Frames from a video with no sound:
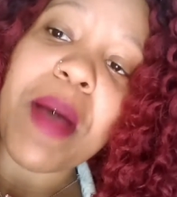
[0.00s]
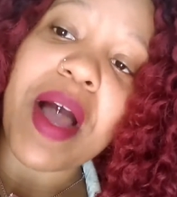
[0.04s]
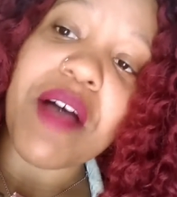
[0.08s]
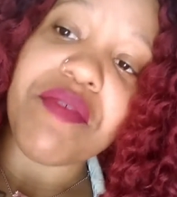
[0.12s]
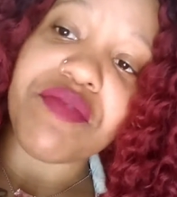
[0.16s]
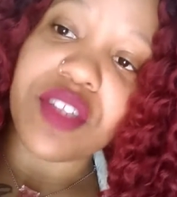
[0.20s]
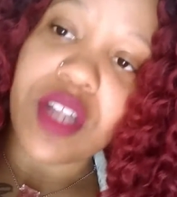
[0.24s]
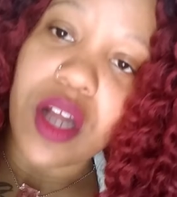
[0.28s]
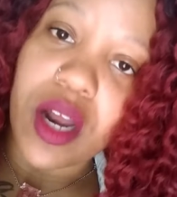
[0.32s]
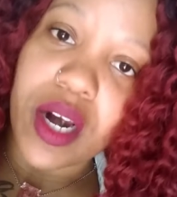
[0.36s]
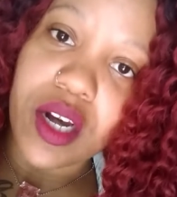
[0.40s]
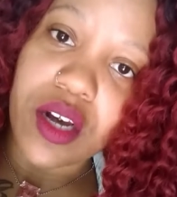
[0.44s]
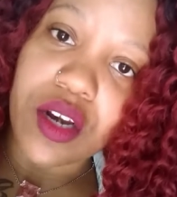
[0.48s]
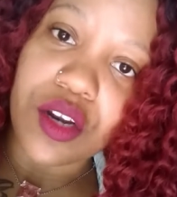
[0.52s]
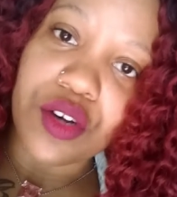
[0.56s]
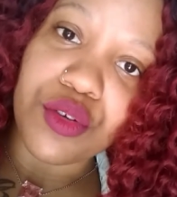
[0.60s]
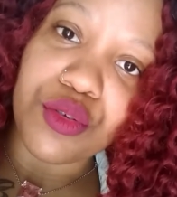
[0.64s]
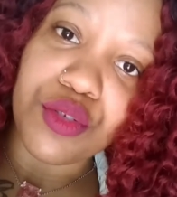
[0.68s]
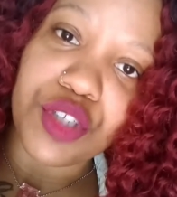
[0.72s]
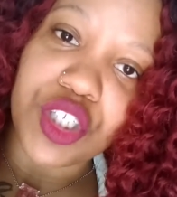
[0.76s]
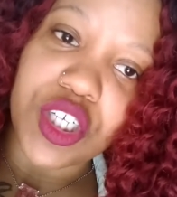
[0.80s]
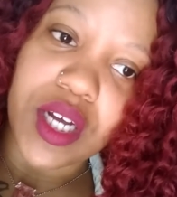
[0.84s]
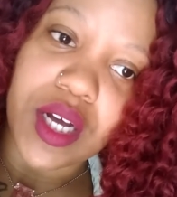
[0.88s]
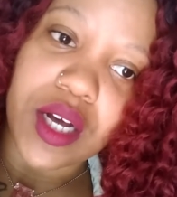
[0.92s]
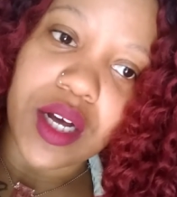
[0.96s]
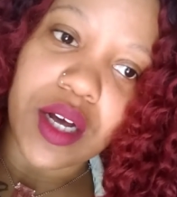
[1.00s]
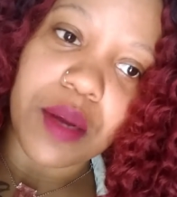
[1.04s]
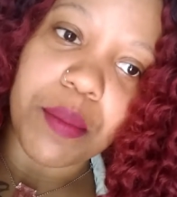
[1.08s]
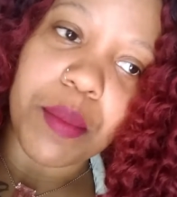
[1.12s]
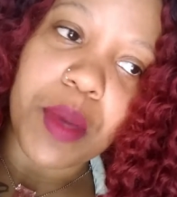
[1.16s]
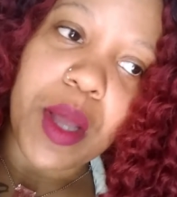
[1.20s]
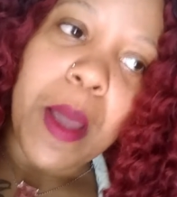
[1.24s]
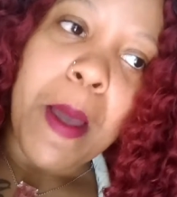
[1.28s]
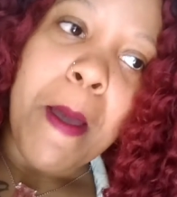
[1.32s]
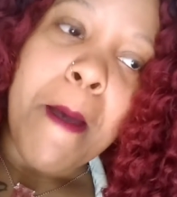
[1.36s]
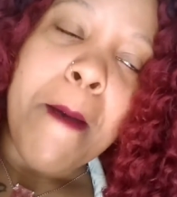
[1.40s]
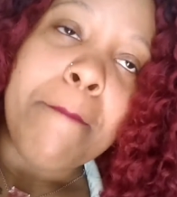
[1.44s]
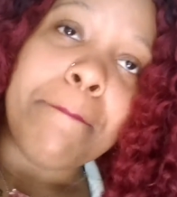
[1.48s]
I've started a new job,
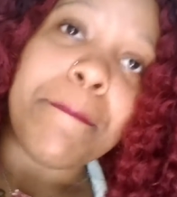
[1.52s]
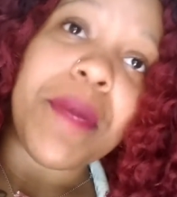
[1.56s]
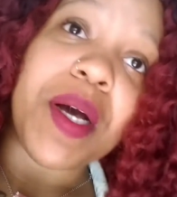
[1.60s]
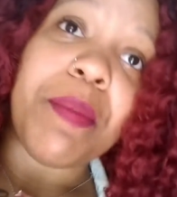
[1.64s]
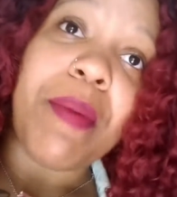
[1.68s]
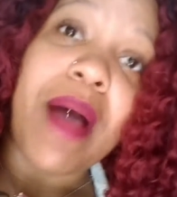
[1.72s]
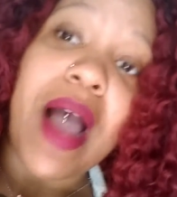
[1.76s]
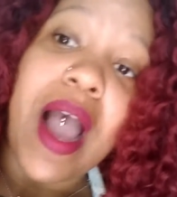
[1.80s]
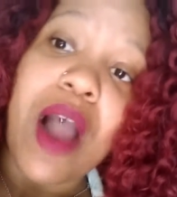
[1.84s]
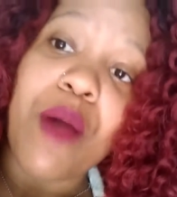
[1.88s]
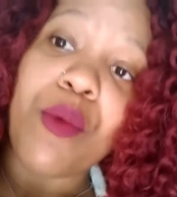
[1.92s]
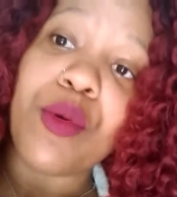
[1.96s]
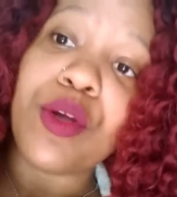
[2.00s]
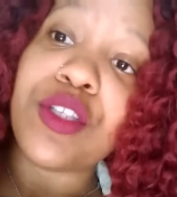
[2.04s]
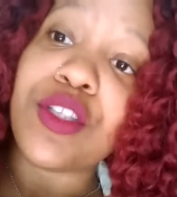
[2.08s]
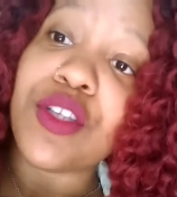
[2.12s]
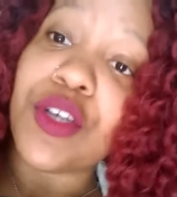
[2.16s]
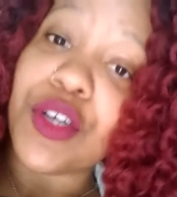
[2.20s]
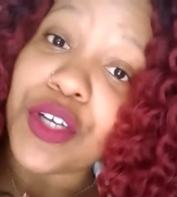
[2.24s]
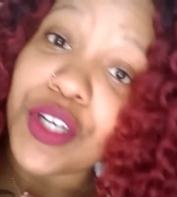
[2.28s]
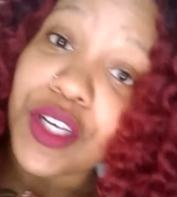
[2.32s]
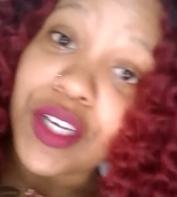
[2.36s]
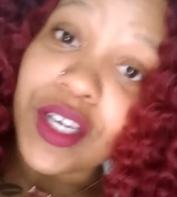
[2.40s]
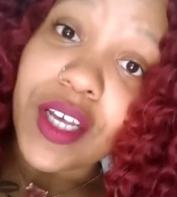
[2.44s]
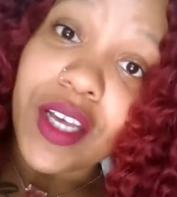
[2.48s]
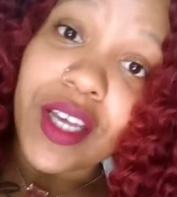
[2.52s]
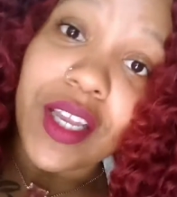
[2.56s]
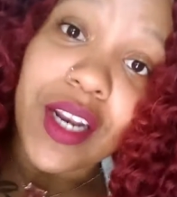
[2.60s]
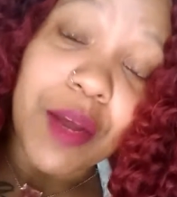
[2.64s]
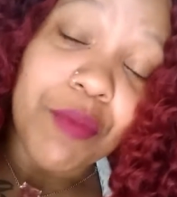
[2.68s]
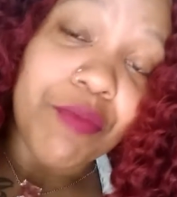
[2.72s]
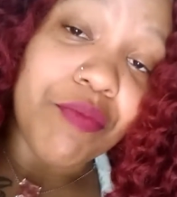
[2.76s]
but my hours are good.